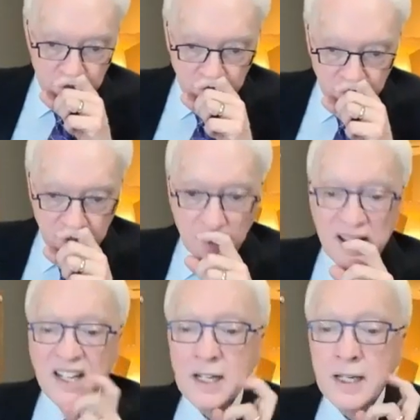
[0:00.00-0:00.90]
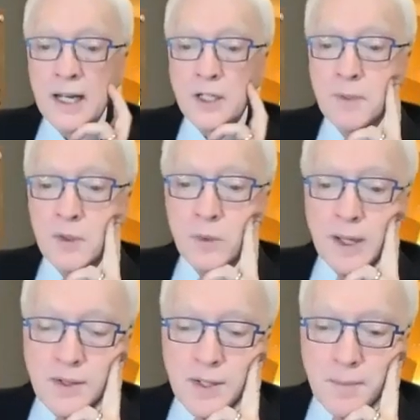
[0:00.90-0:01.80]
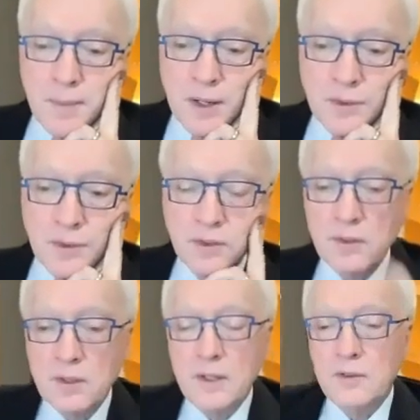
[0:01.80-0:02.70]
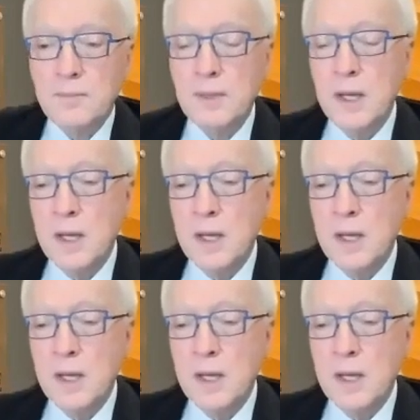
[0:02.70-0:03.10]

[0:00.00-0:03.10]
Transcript: is there any connection between SD and Parkinsonism?